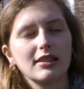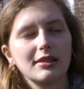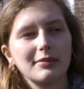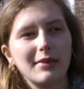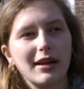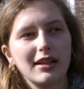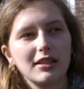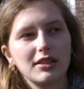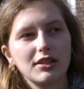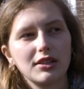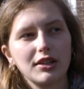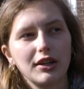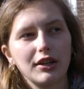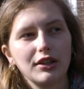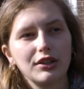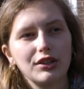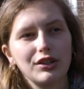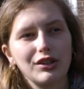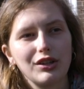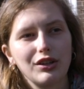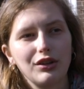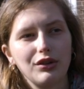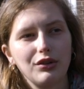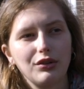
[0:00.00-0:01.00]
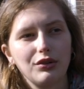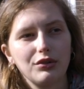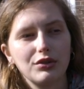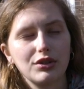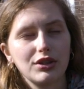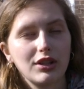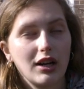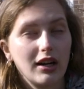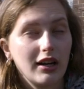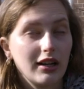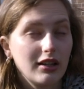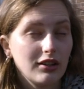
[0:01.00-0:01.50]
semester to
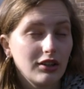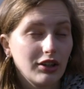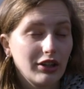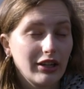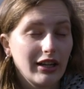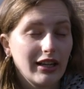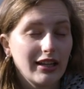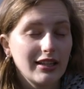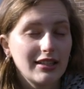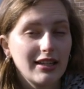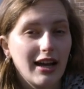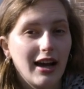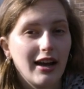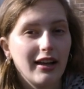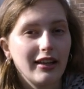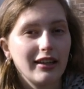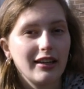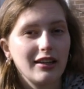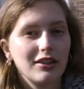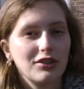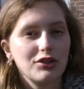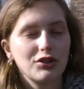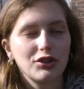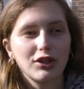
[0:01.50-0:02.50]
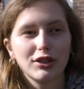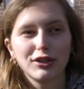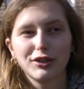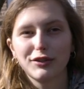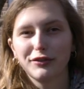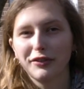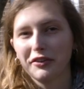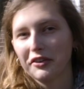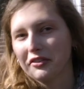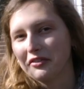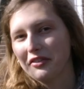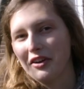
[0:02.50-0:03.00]
start learning Italian just
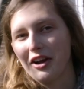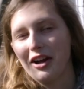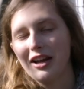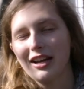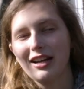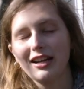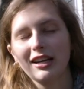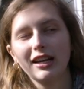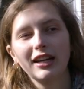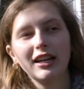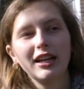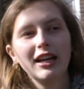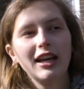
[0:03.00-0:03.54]
for fun,